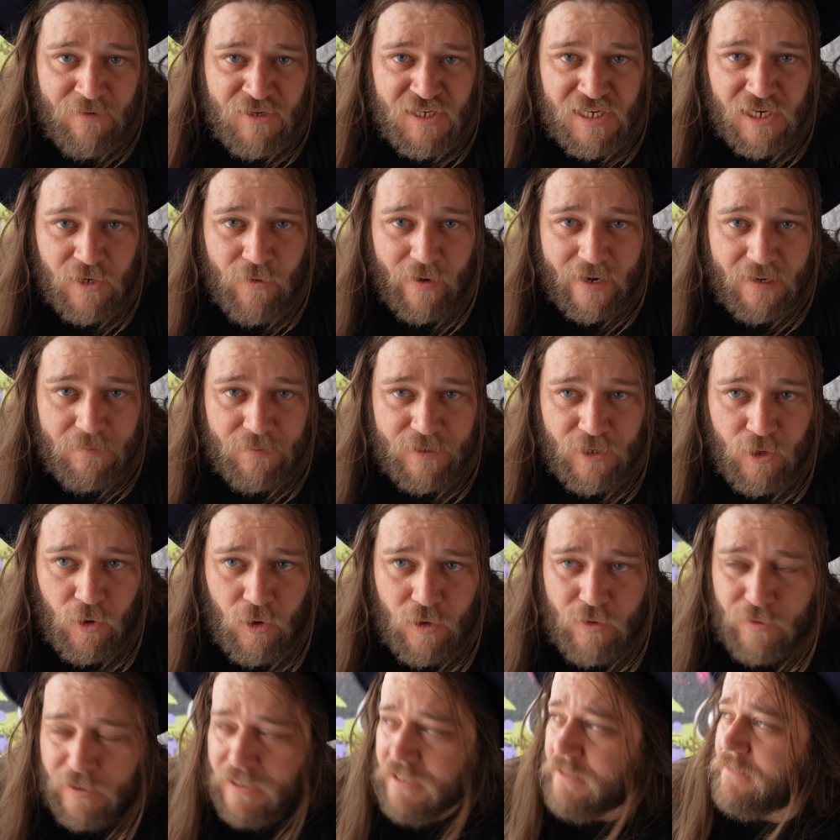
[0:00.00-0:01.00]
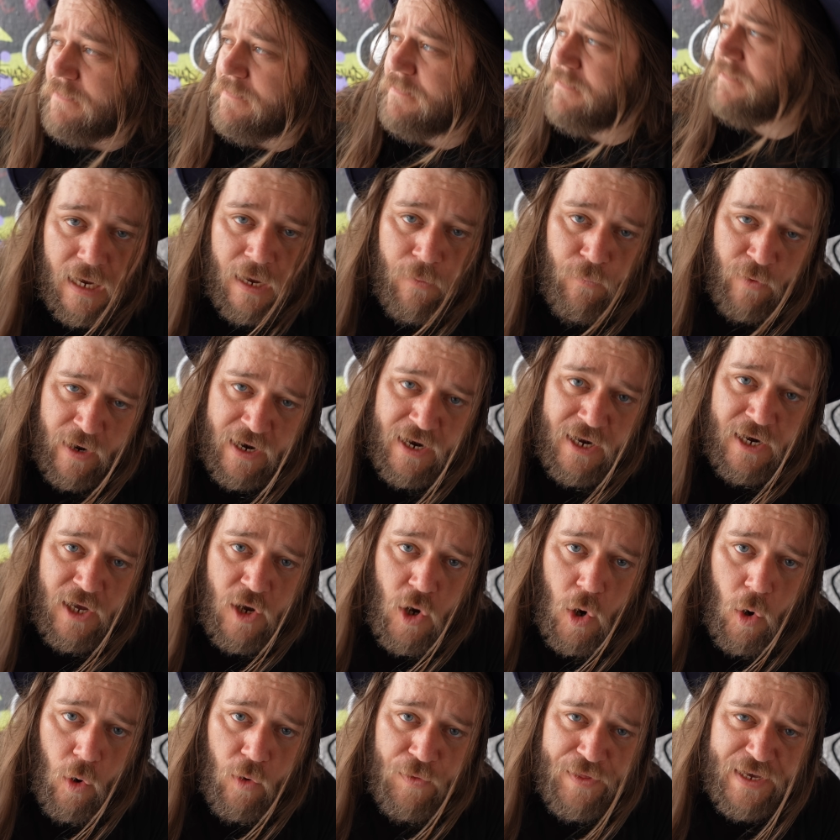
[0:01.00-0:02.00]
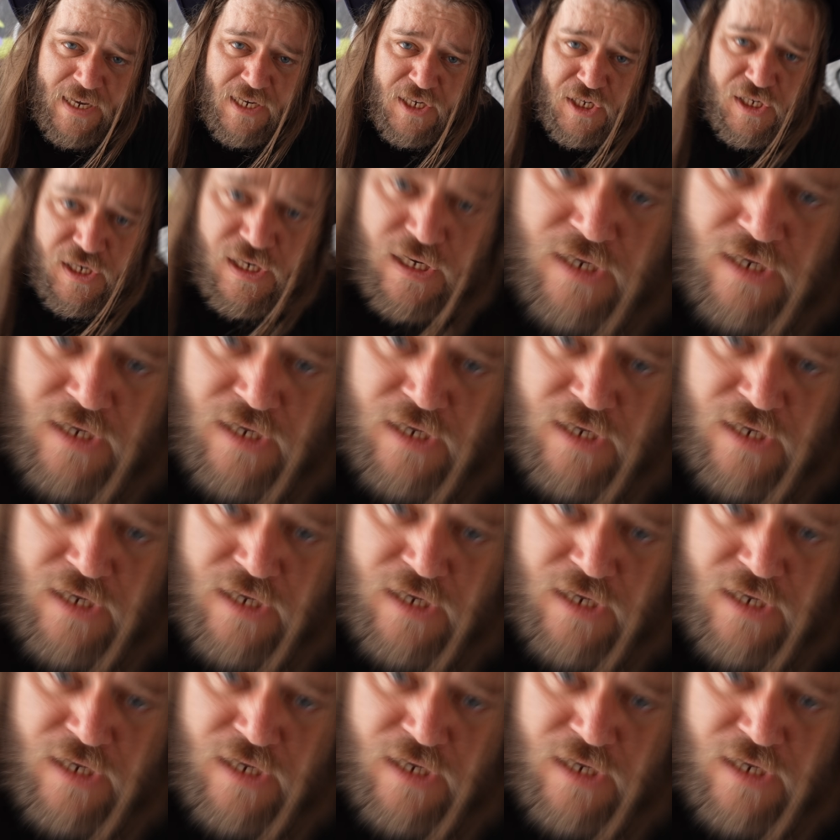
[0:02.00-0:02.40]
was incredibly awkward. And we're going to call this